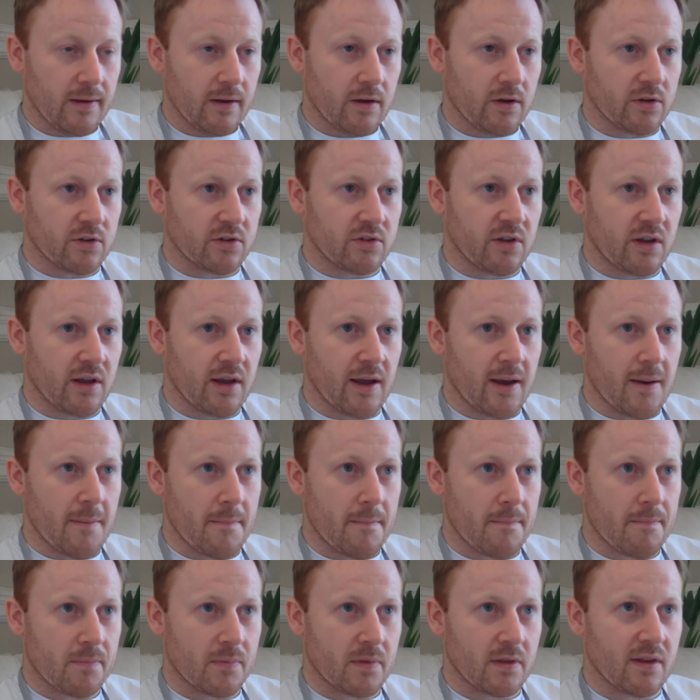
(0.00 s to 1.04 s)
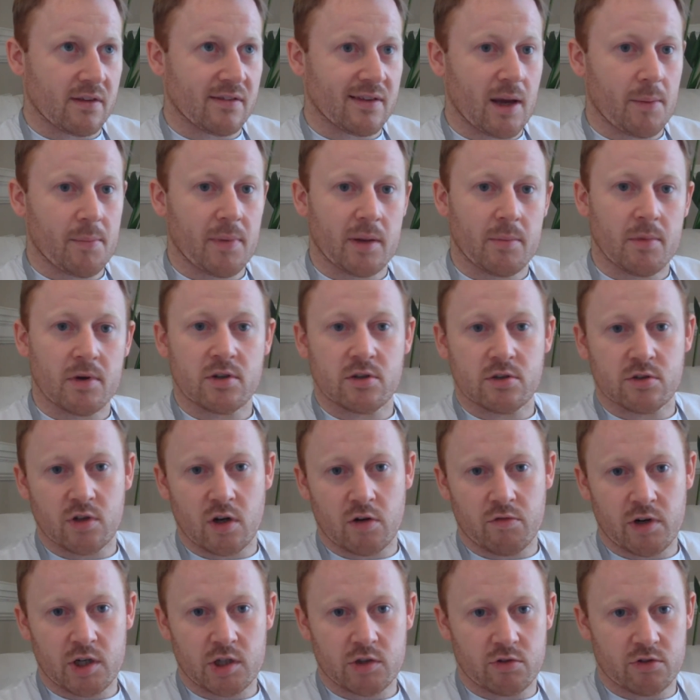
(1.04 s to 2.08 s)
because um, there's that many Michelin
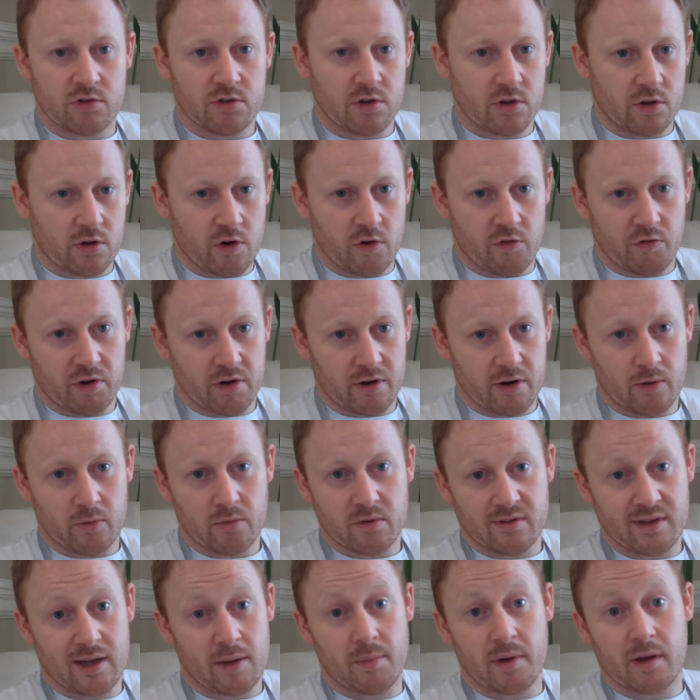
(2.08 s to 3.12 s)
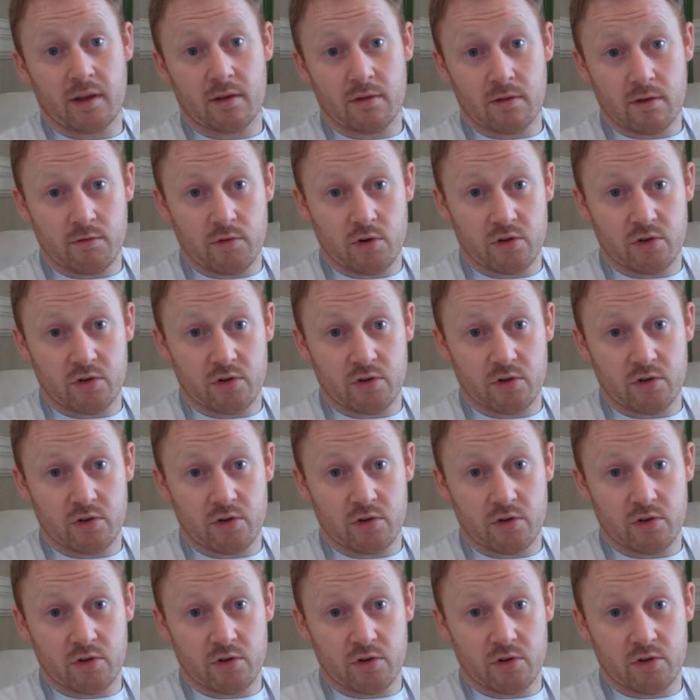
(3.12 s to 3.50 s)
star restaurants in the country now, there's that many yeah.